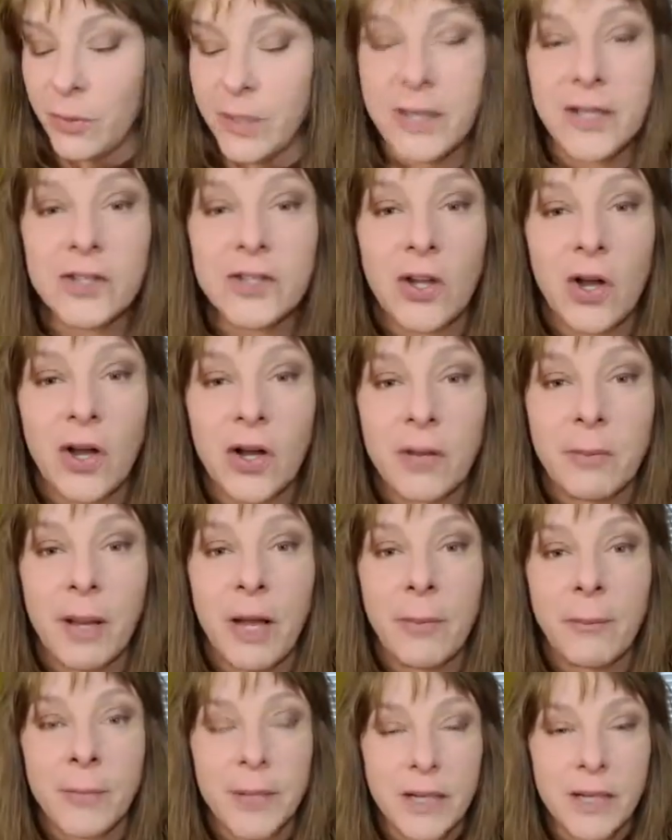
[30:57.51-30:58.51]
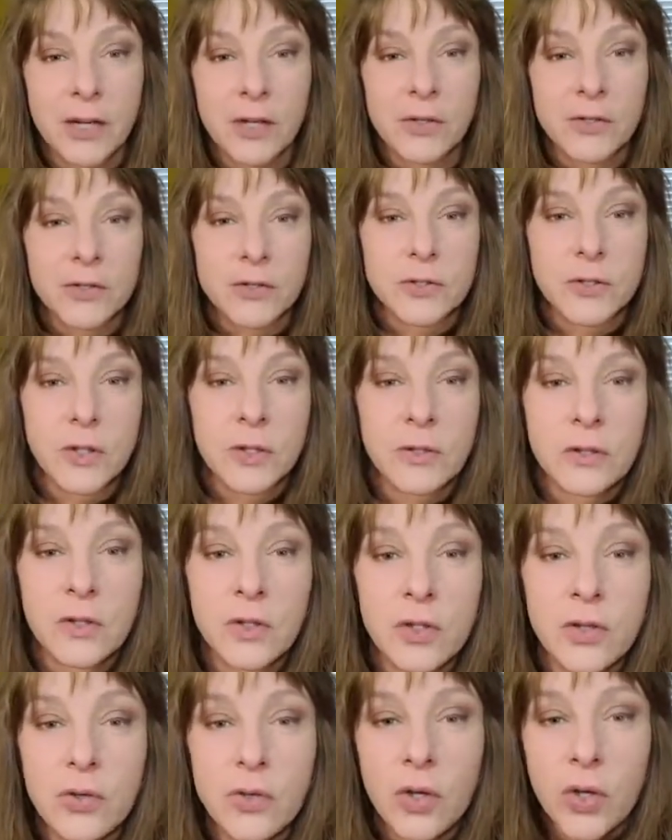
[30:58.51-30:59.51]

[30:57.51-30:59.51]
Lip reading: we could talk about, but you